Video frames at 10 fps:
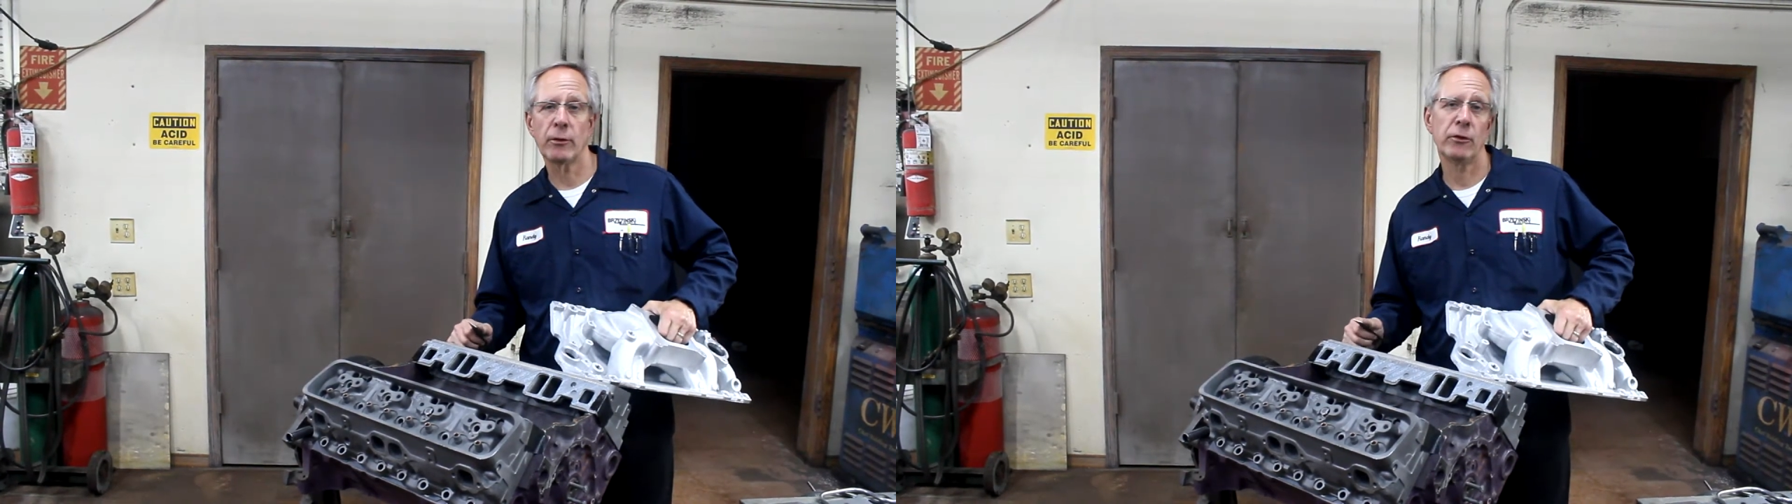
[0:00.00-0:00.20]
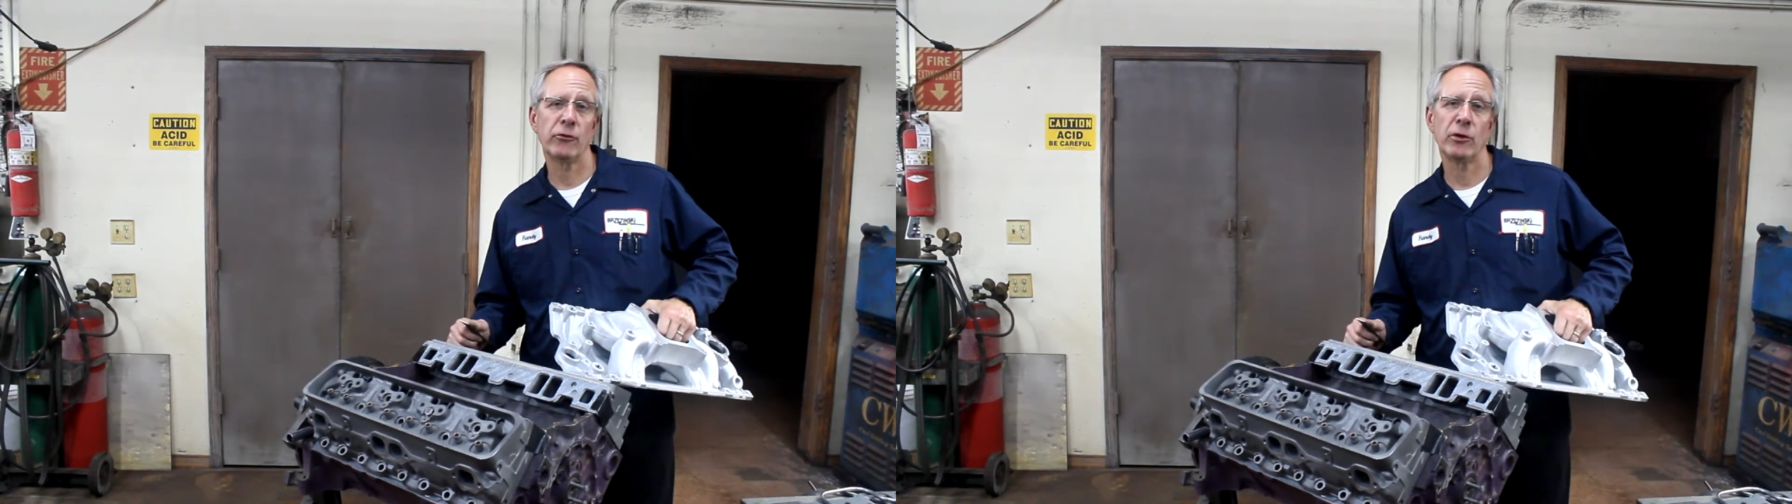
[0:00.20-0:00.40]

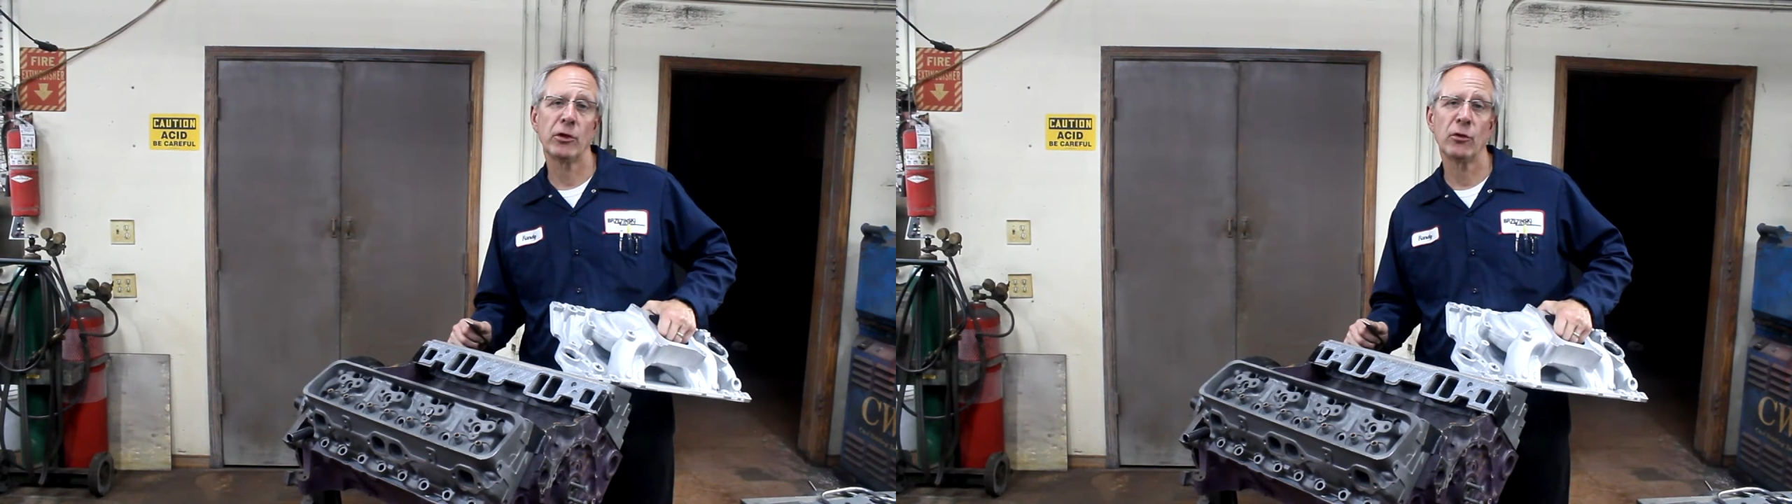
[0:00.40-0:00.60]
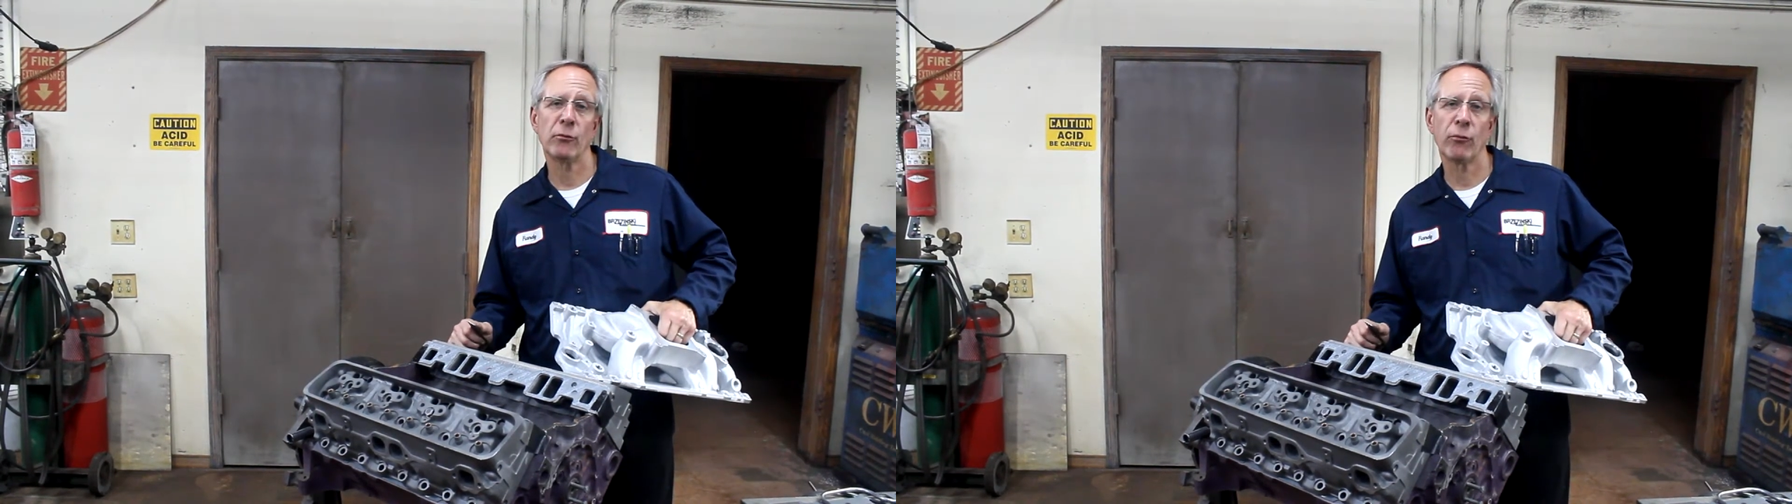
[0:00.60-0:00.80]
these
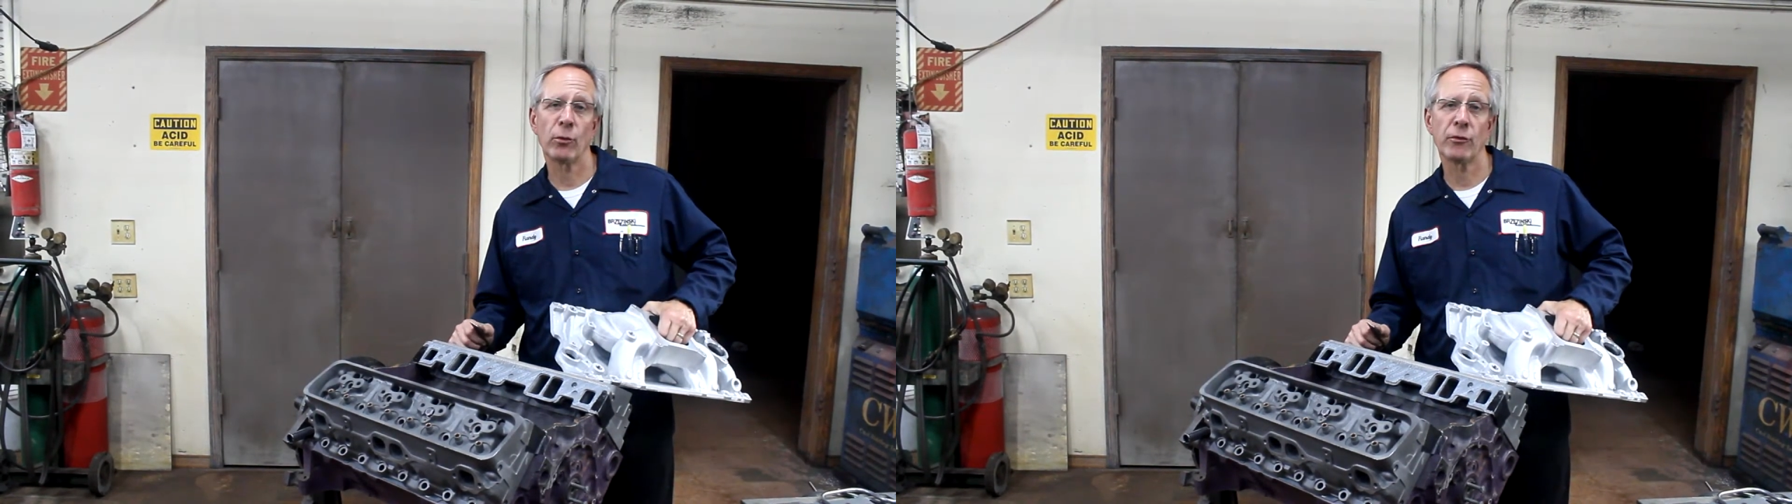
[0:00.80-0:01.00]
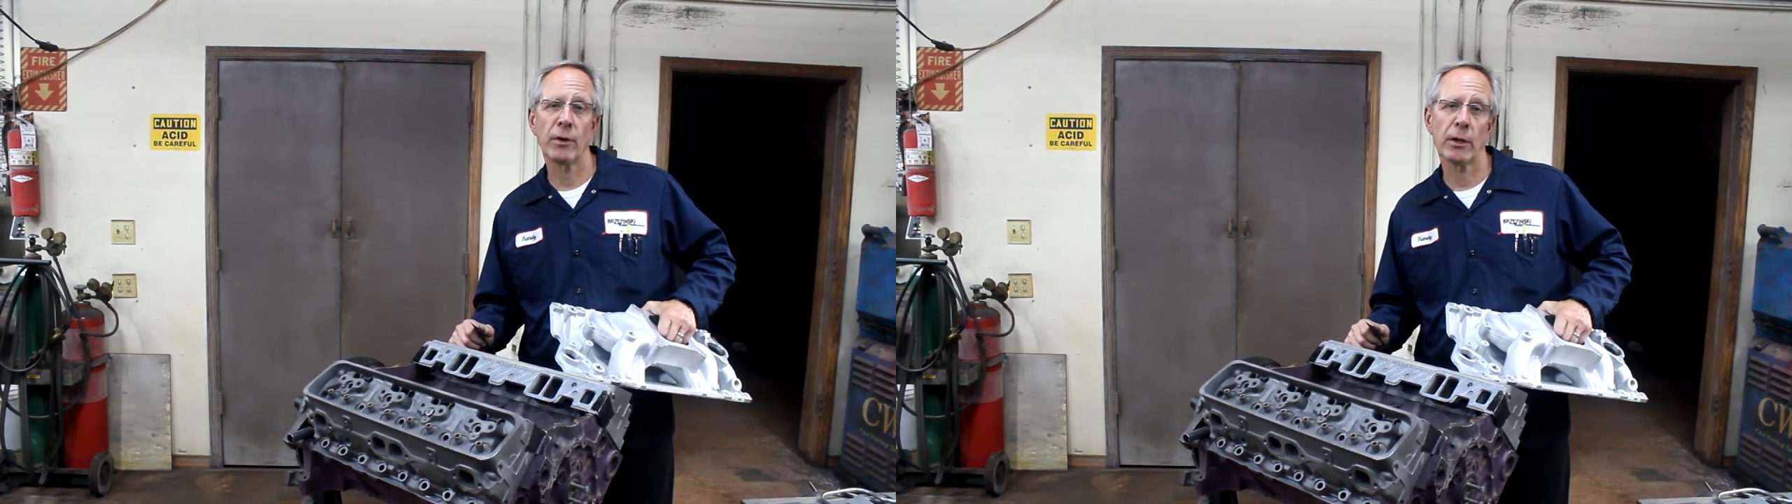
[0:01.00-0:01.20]
EQ
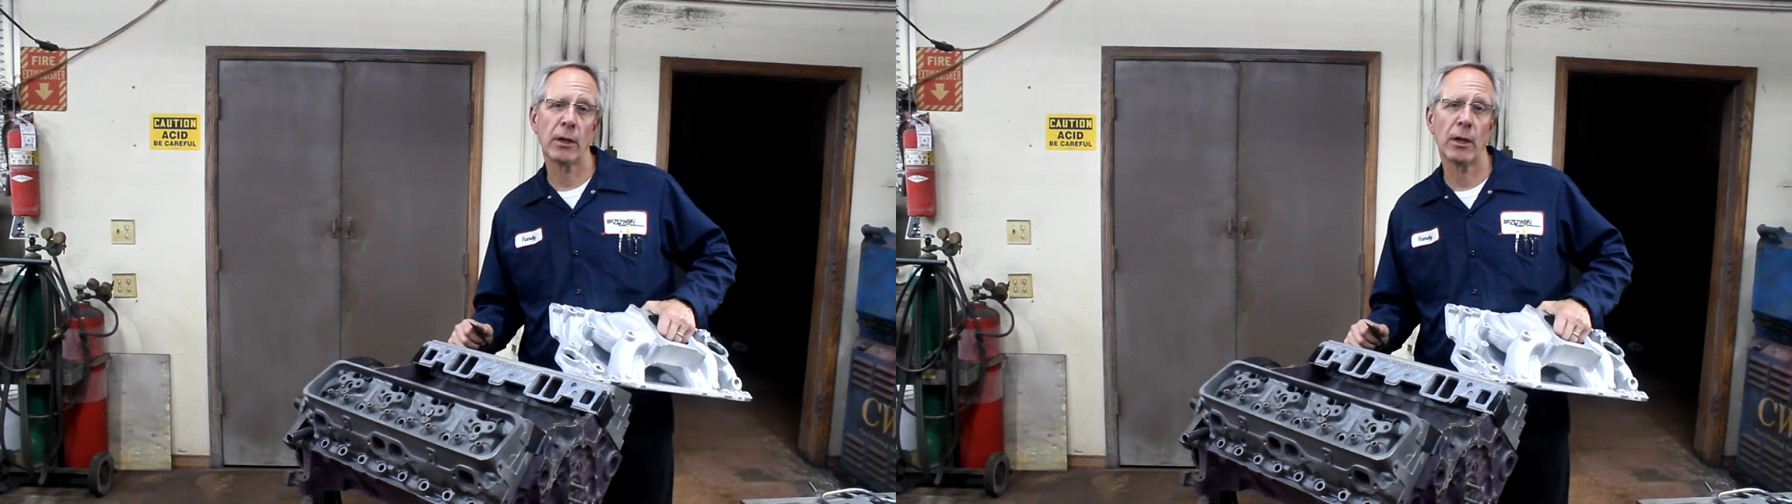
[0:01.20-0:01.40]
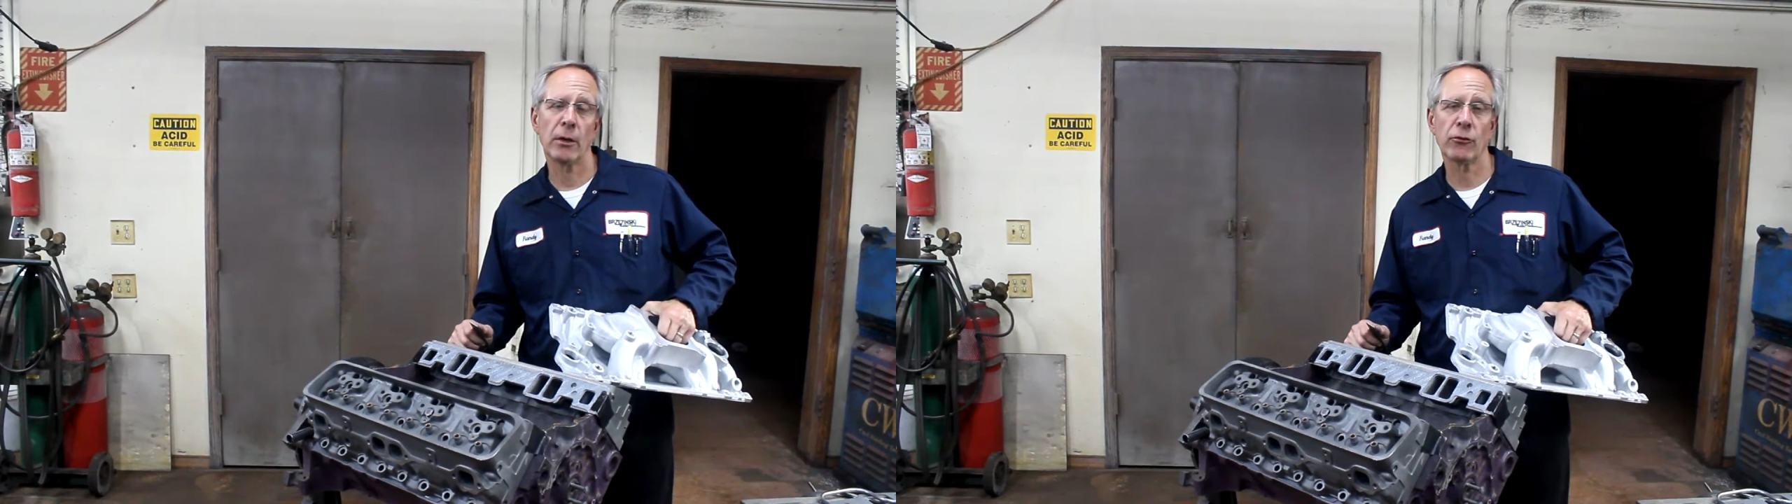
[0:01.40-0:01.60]
Vortec heads.